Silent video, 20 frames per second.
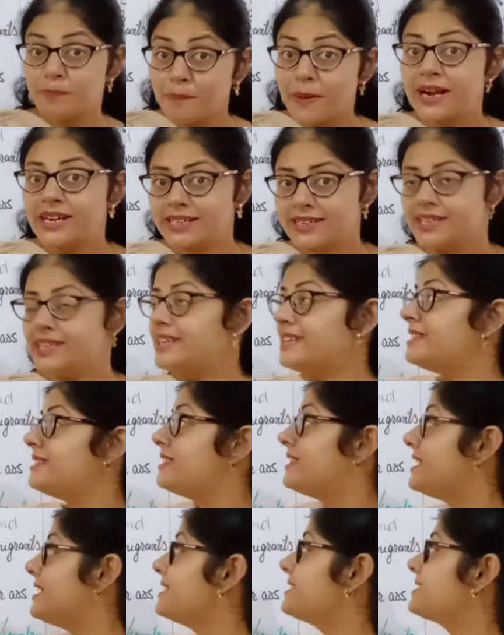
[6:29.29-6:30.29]
But
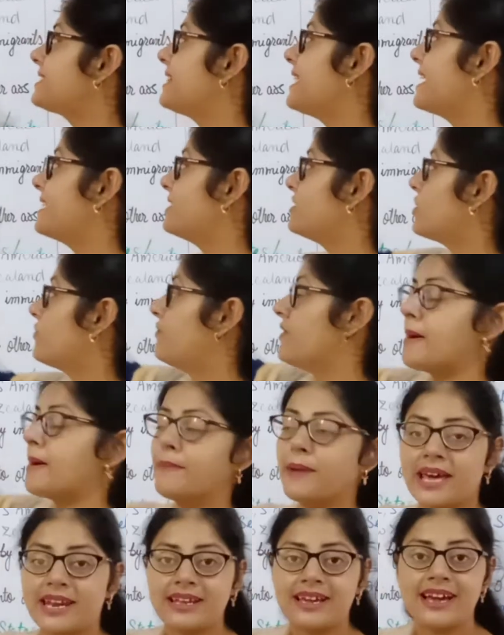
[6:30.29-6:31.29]
in these land of
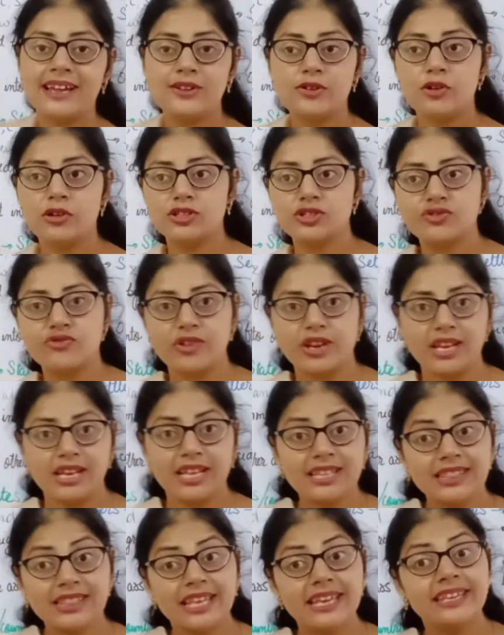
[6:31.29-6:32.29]
America and
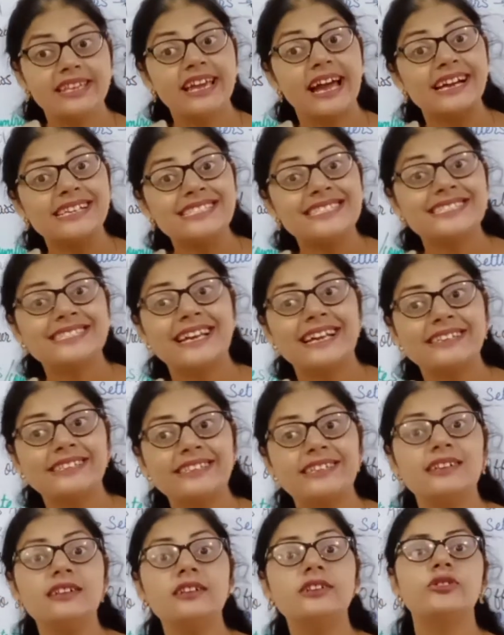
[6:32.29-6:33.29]
Australia, they get
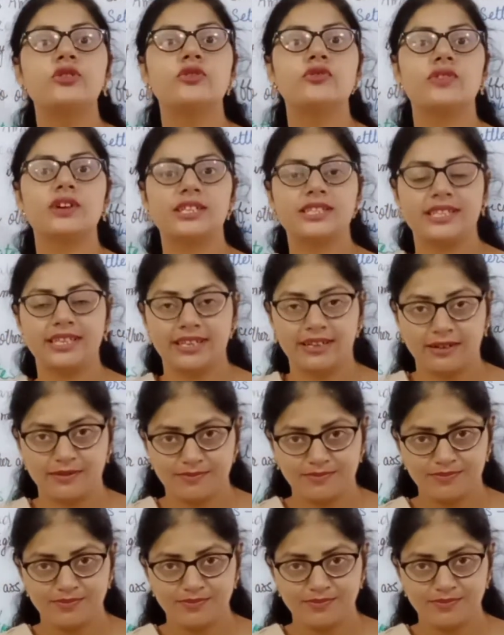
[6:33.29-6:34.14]
settled over there.